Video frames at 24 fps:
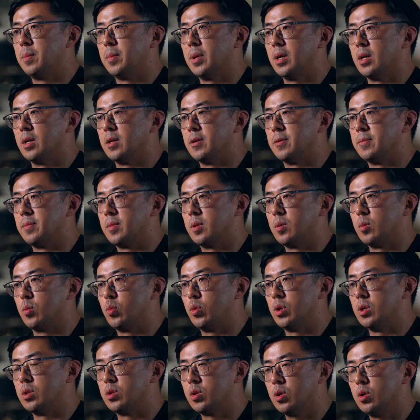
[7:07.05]
But
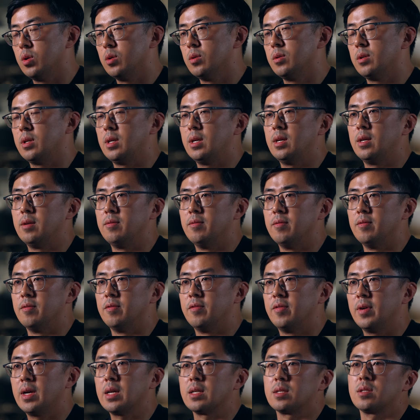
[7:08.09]
we don't
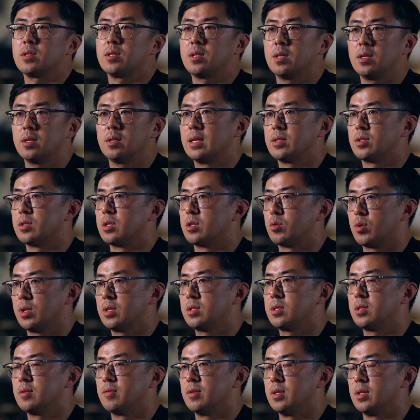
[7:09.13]
invest as
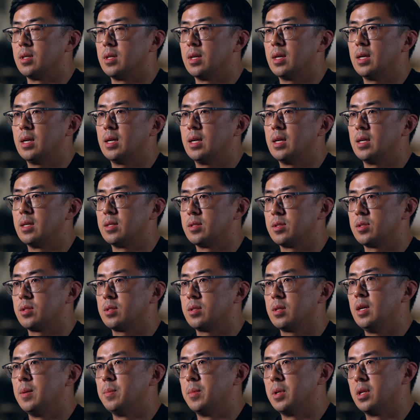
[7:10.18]
aggressively as
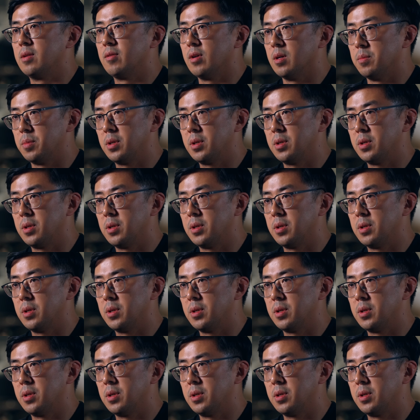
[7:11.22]
many of our